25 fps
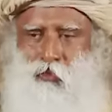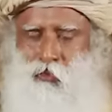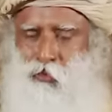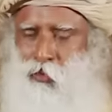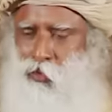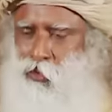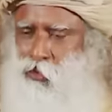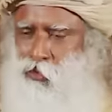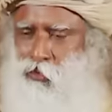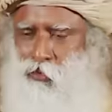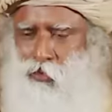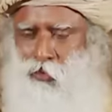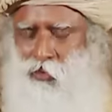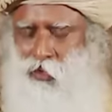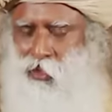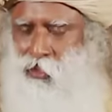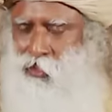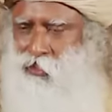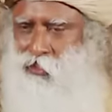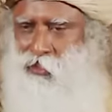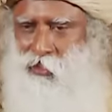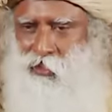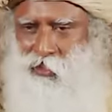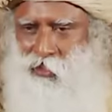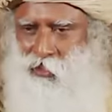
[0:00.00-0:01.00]
what you call
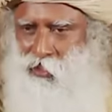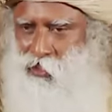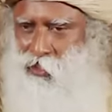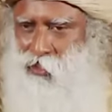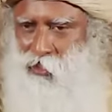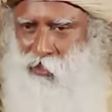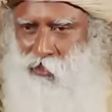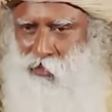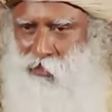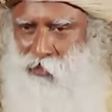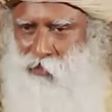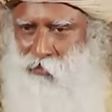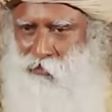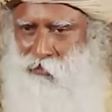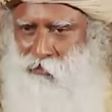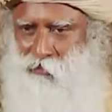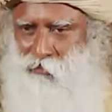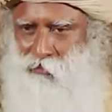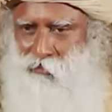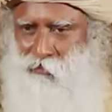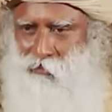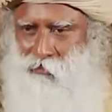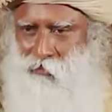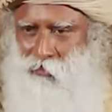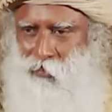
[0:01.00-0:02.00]
as a seed,
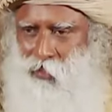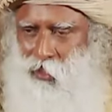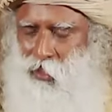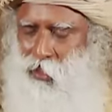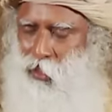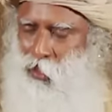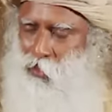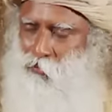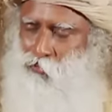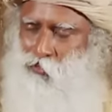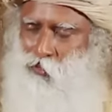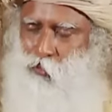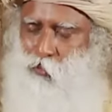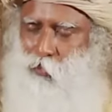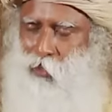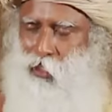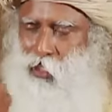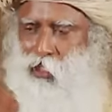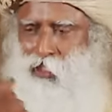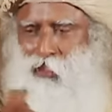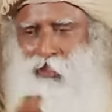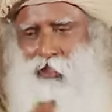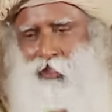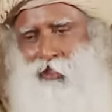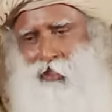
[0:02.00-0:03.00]
if you
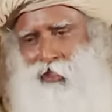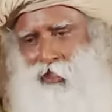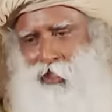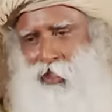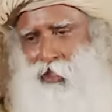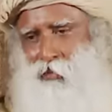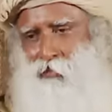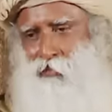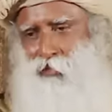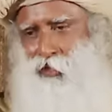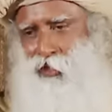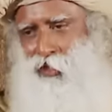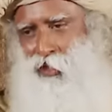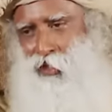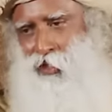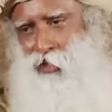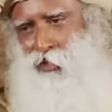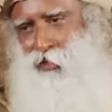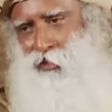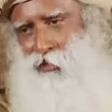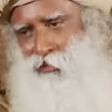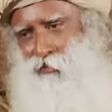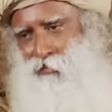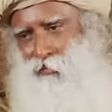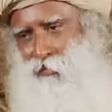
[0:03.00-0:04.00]
plant the same seed,
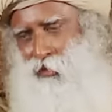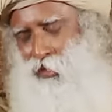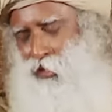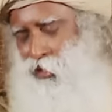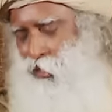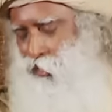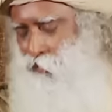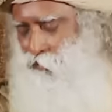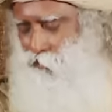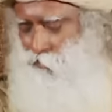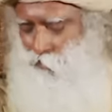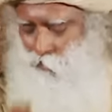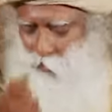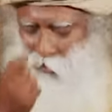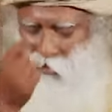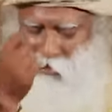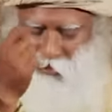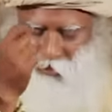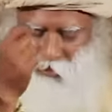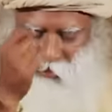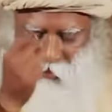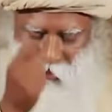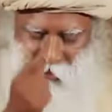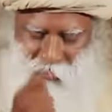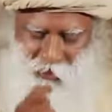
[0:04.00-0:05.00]
if you
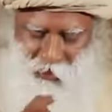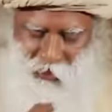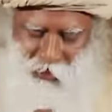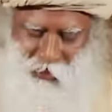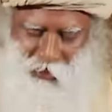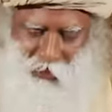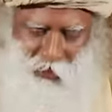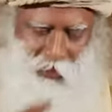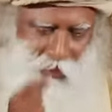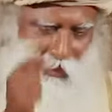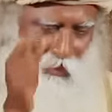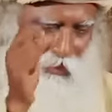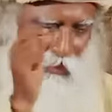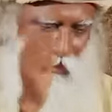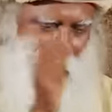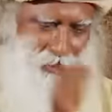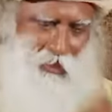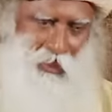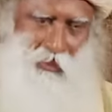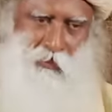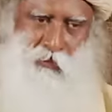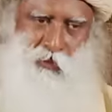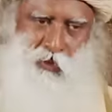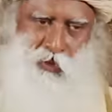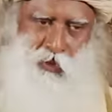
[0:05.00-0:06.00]
plant a seed in the
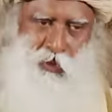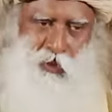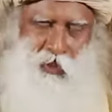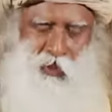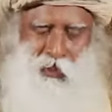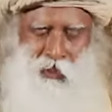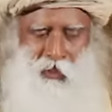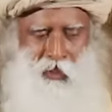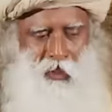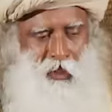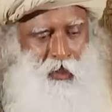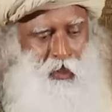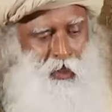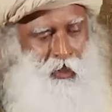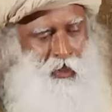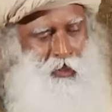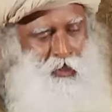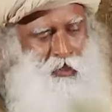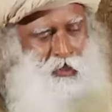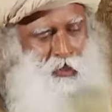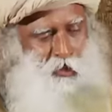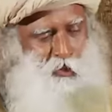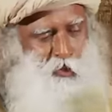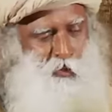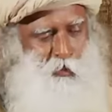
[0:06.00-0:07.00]
same soil,
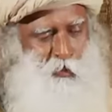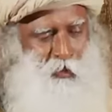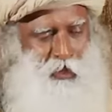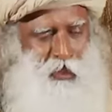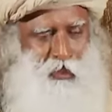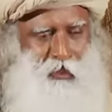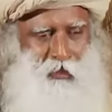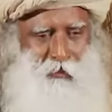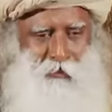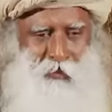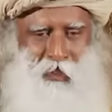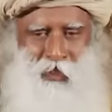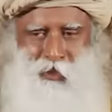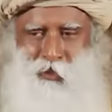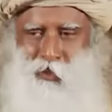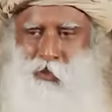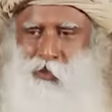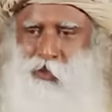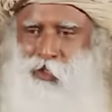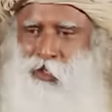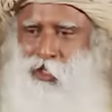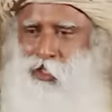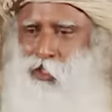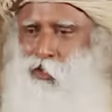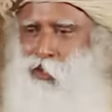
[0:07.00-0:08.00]
here you plant a mango
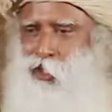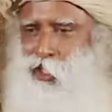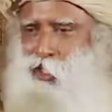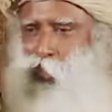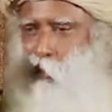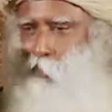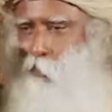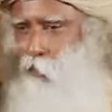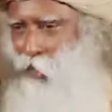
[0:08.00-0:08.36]
tree, here you